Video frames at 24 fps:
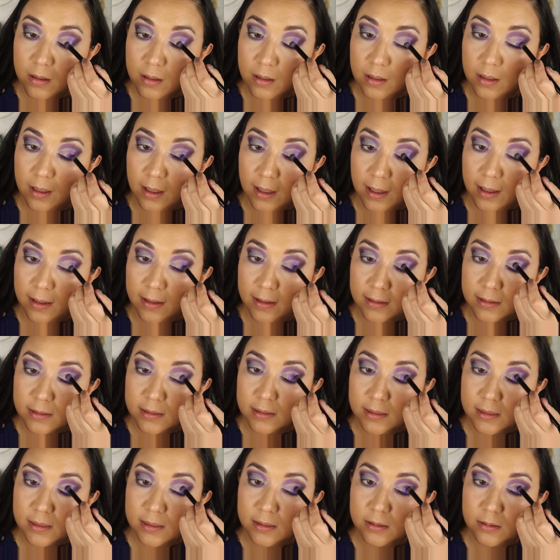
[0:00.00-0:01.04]
Yeah,
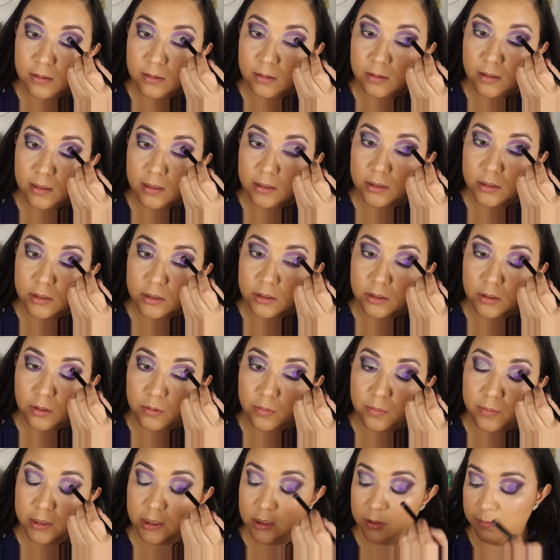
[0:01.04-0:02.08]
this does so
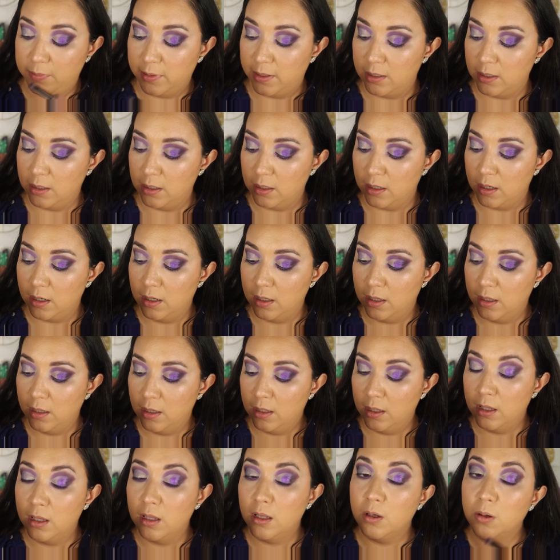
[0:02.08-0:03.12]
much better
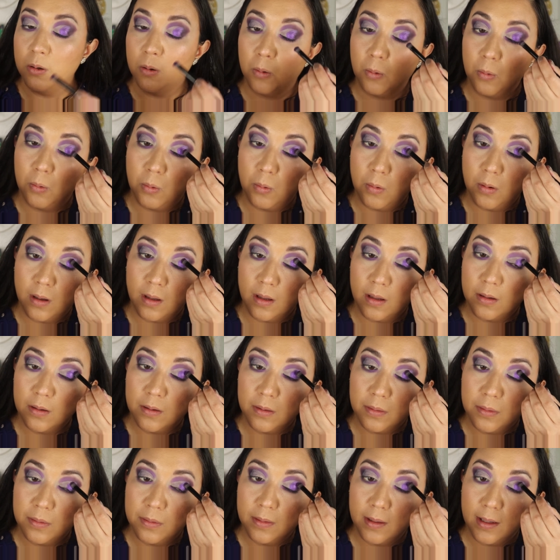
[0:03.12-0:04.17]

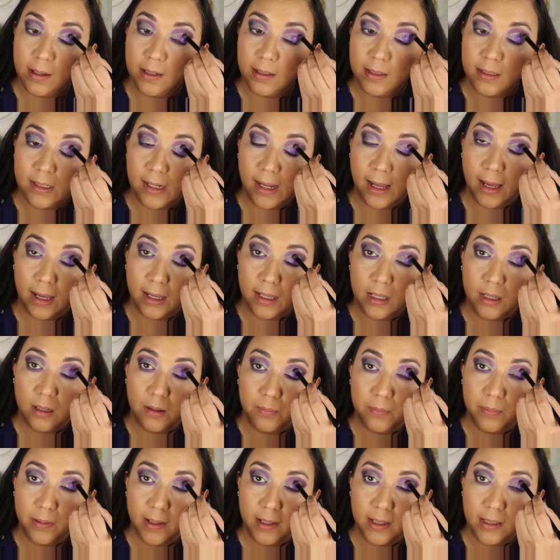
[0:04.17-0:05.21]
with a tacky
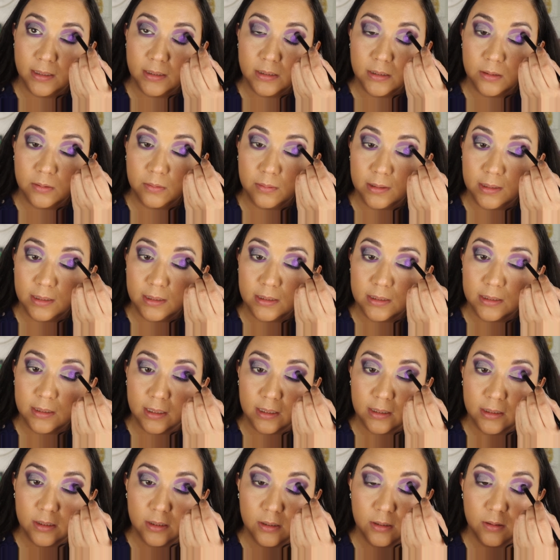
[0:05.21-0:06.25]
base to really
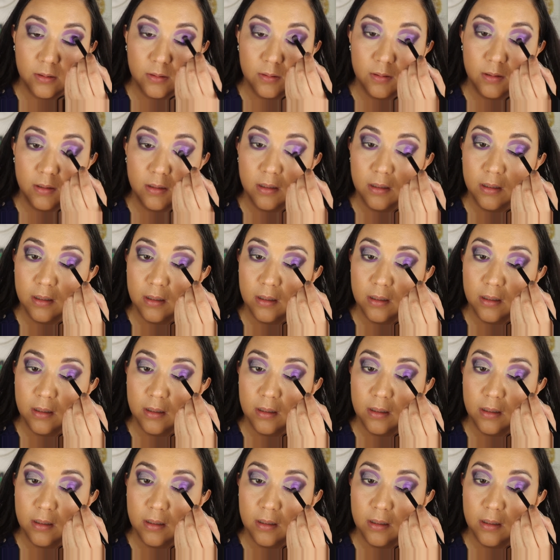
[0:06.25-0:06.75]
stick to.